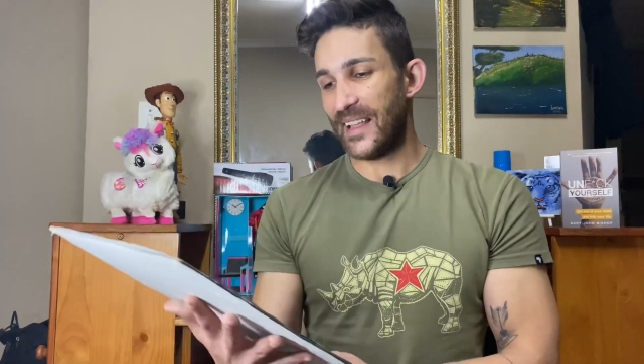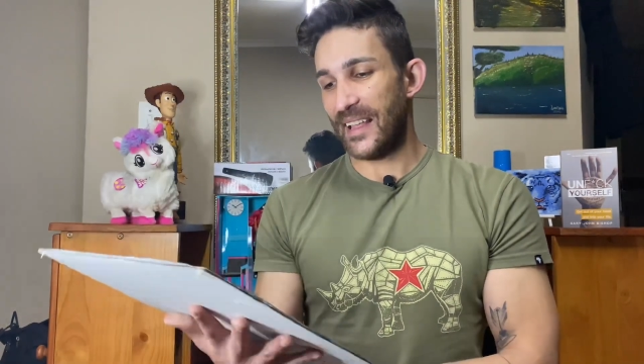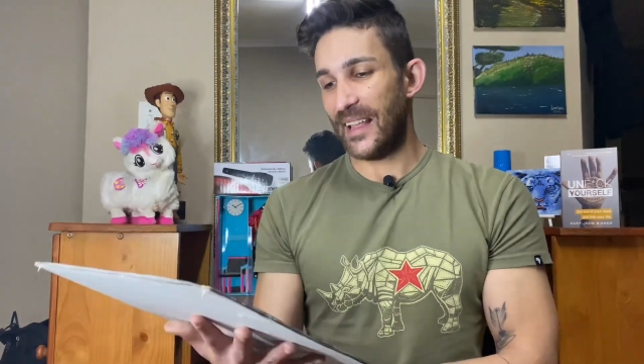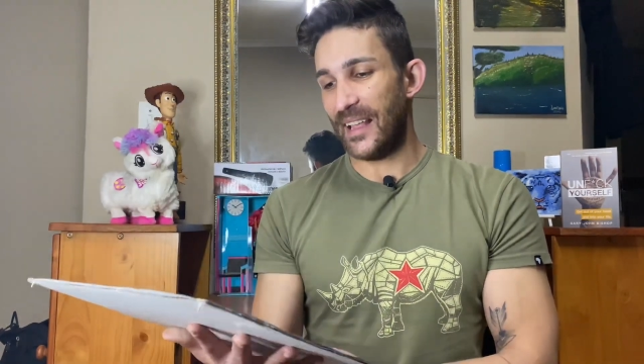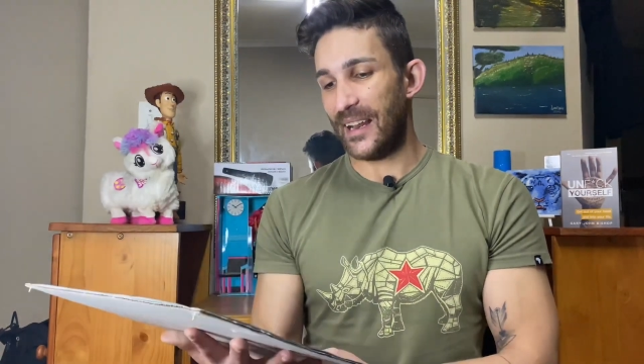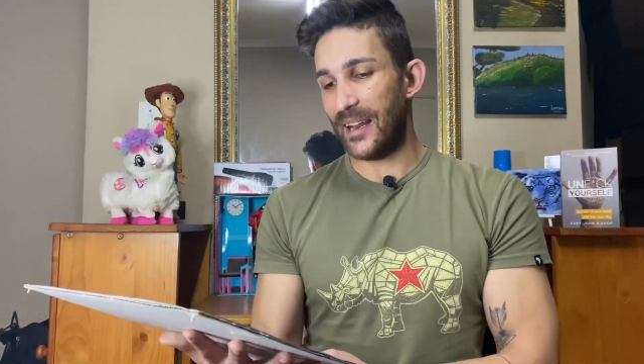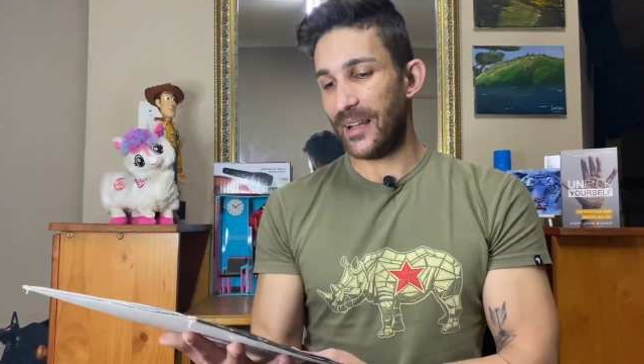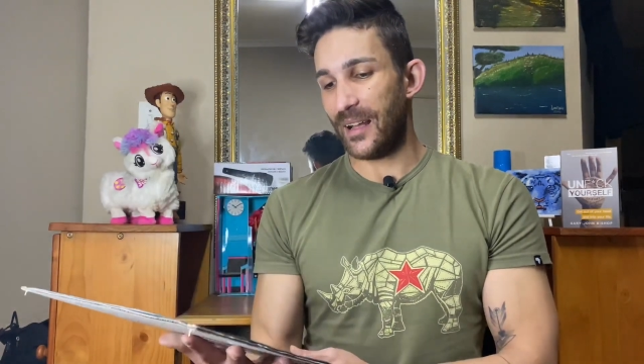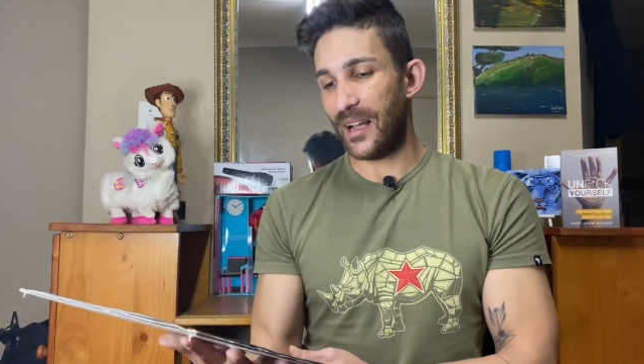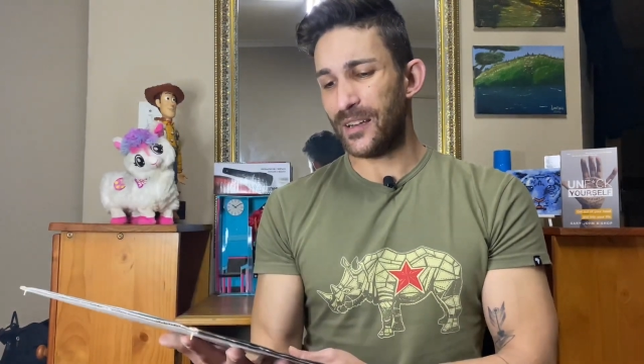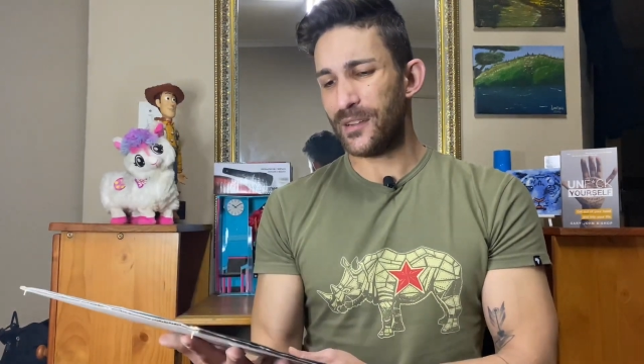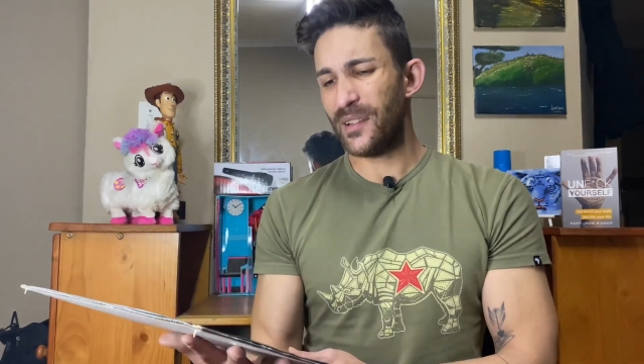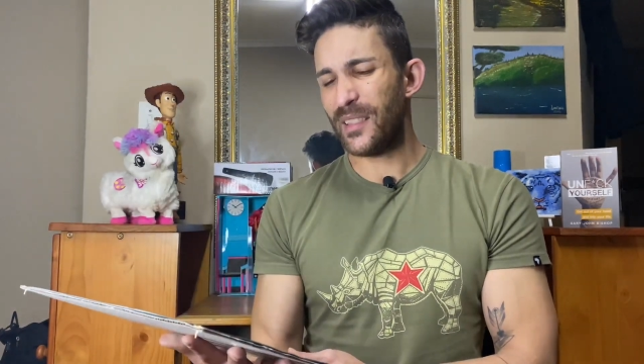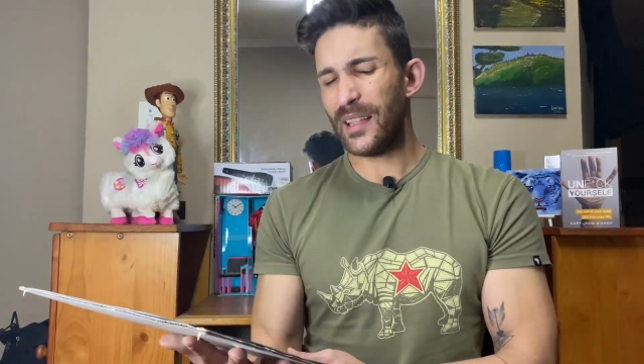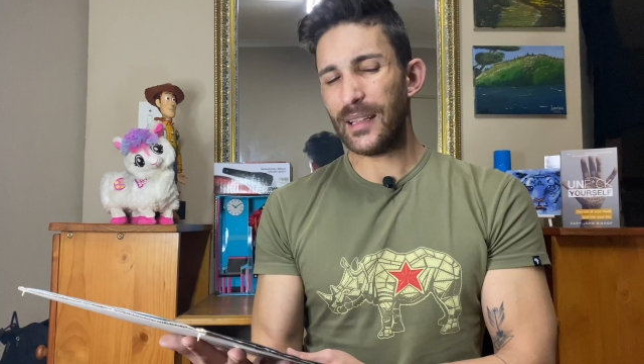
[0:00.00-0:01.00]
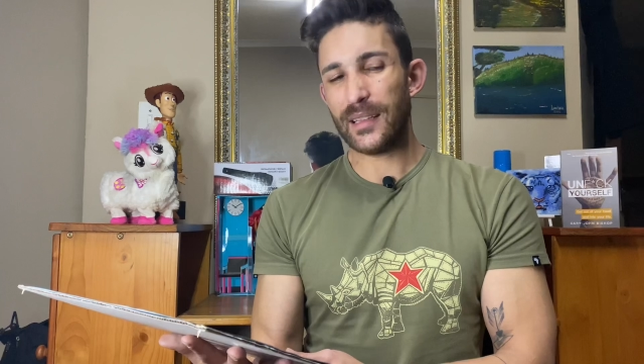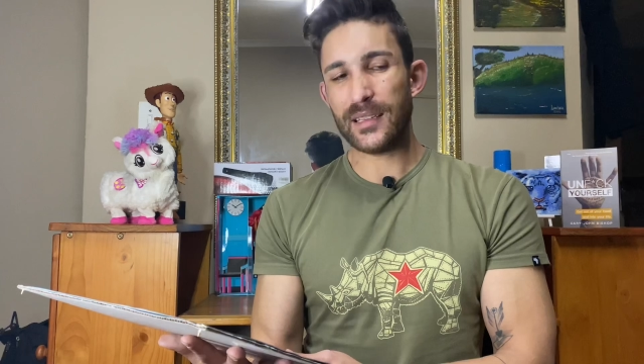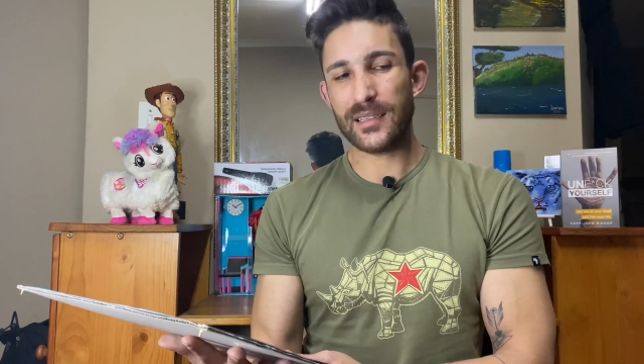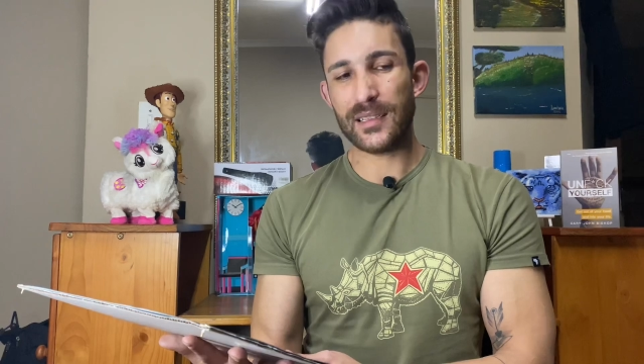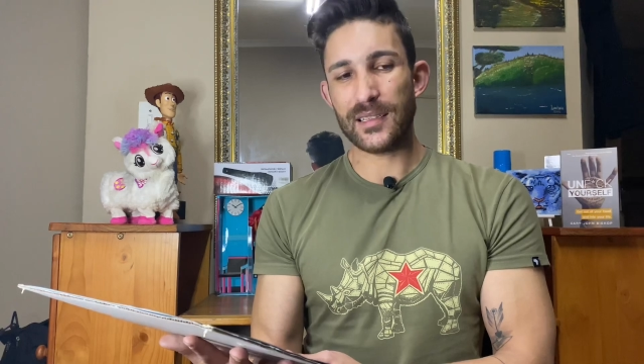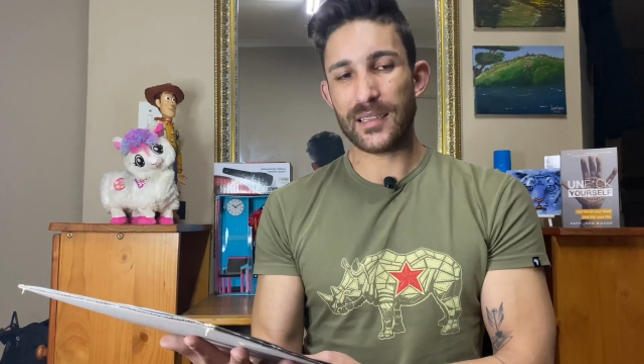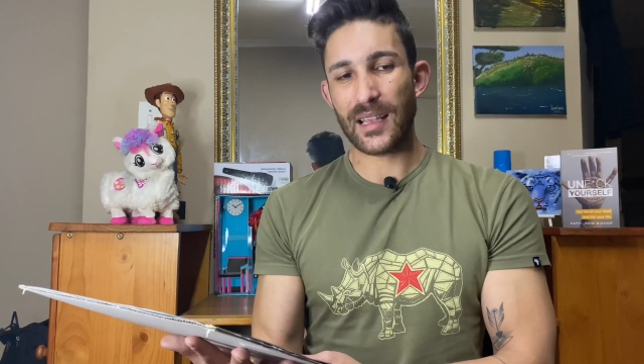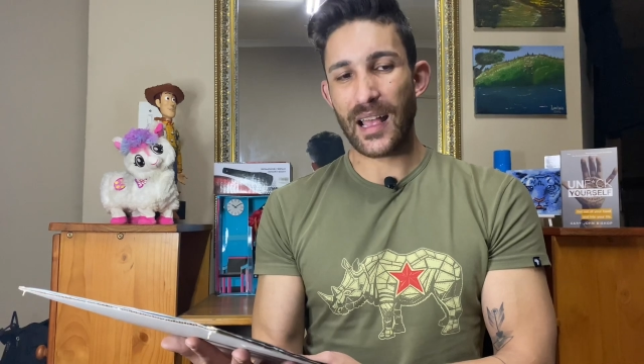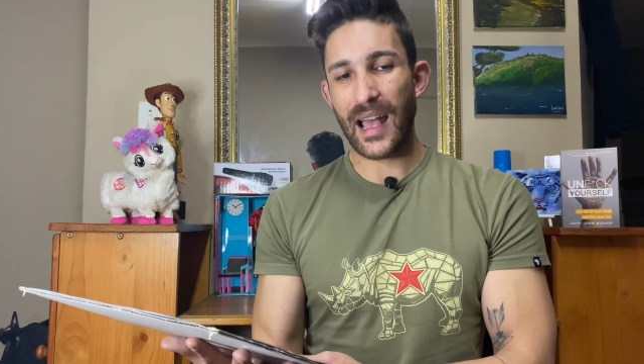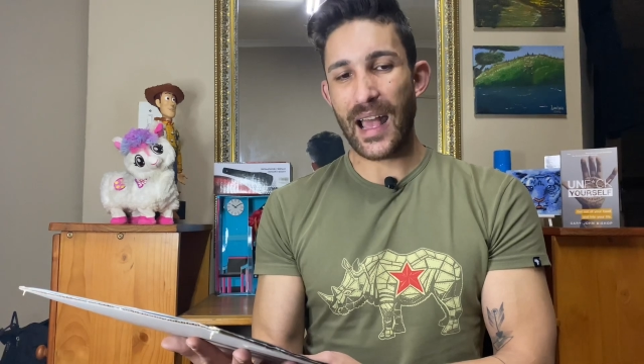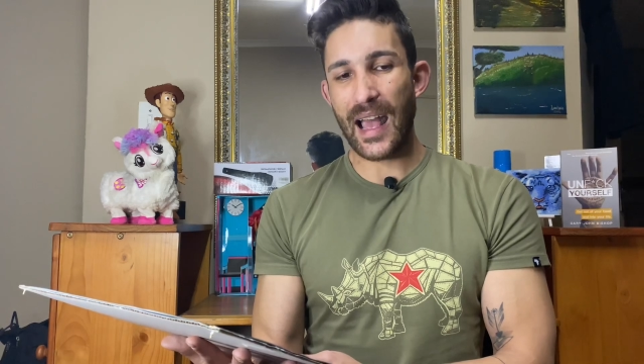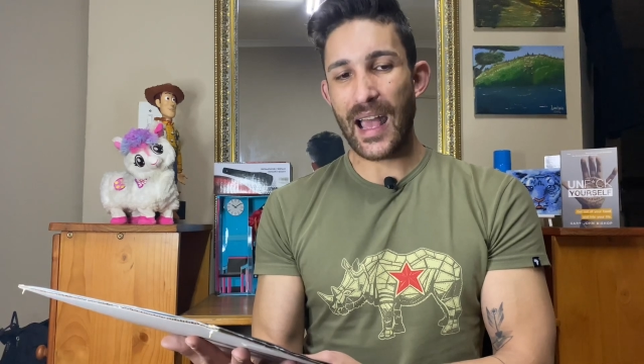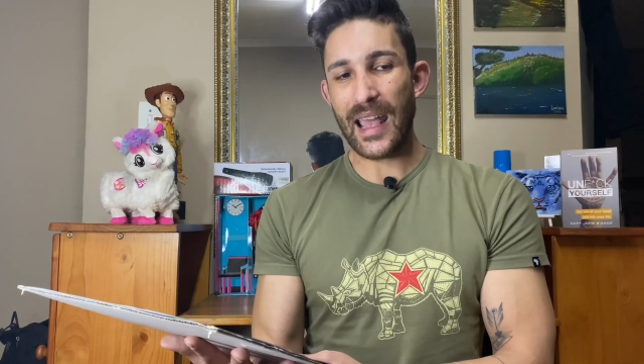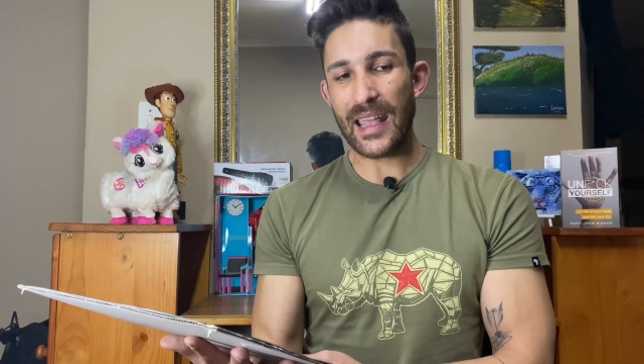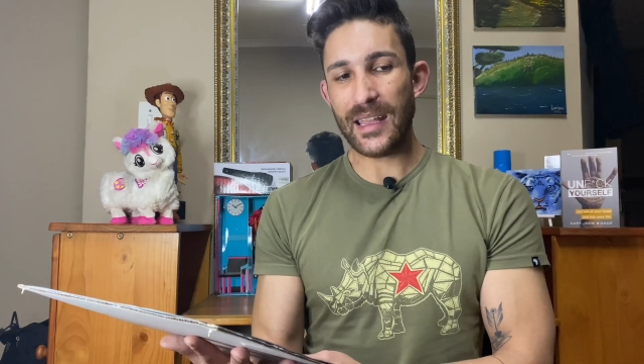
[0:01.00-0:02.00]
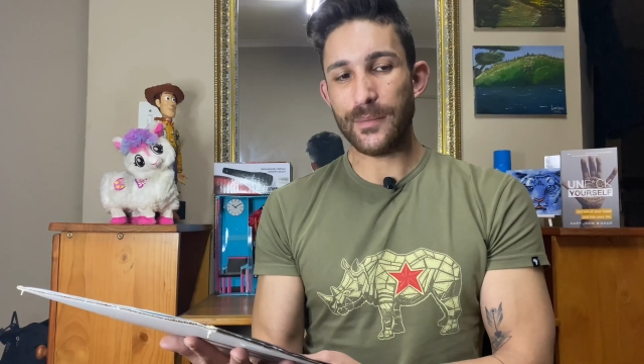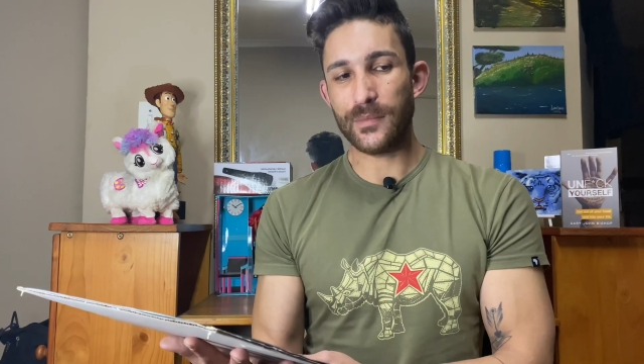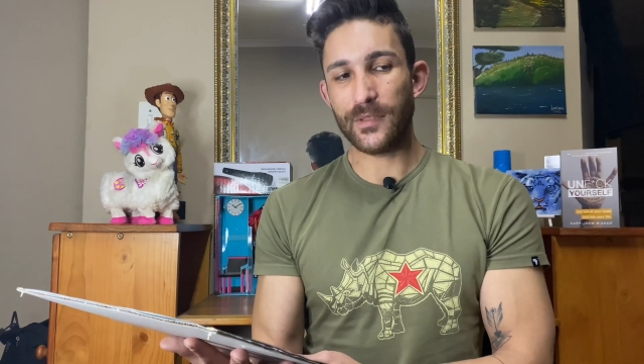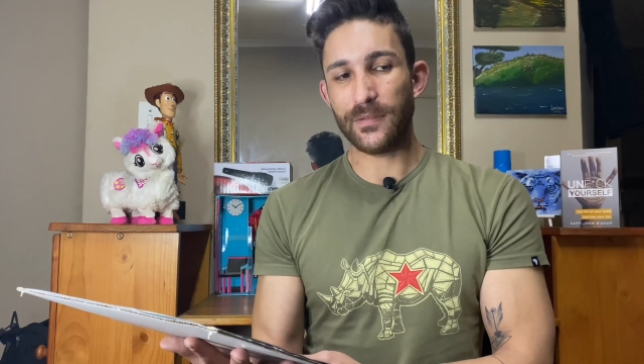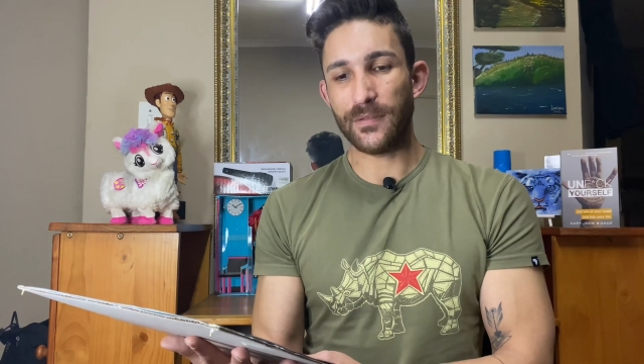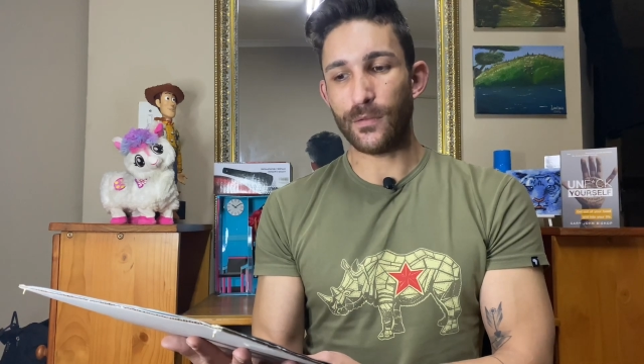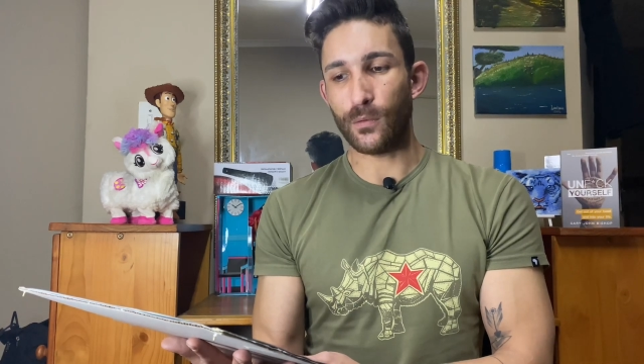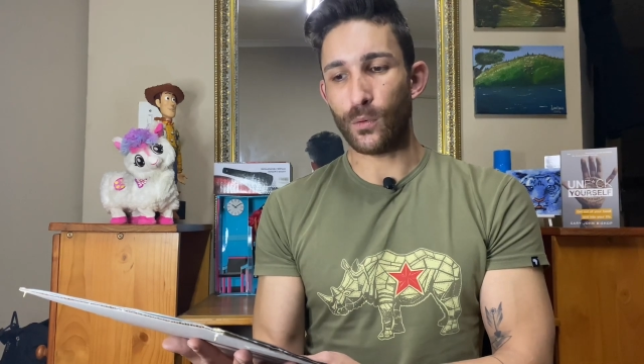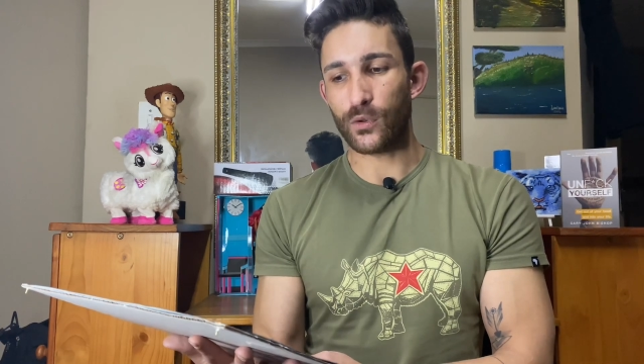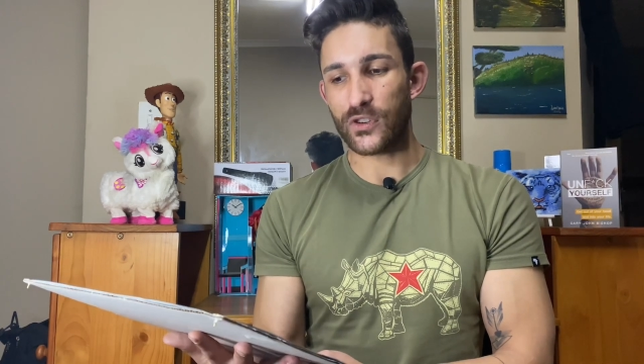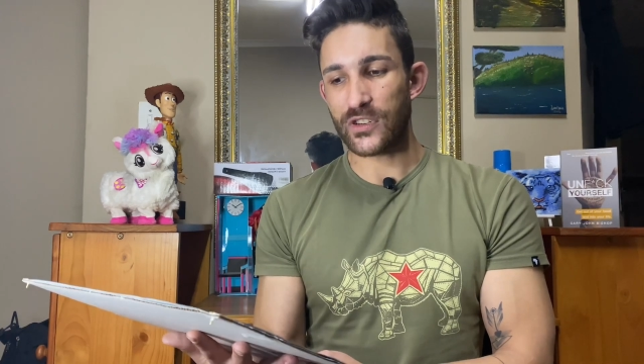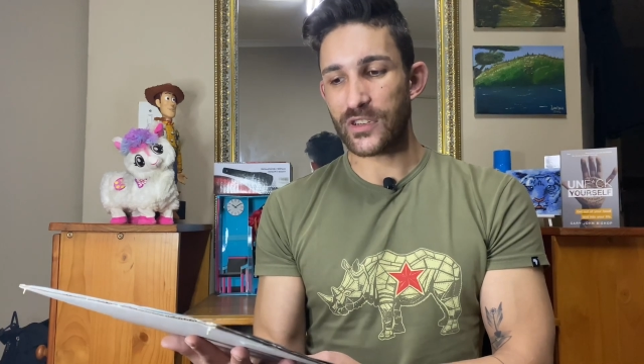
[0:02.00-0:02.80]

And uh, I do think this is aimed for,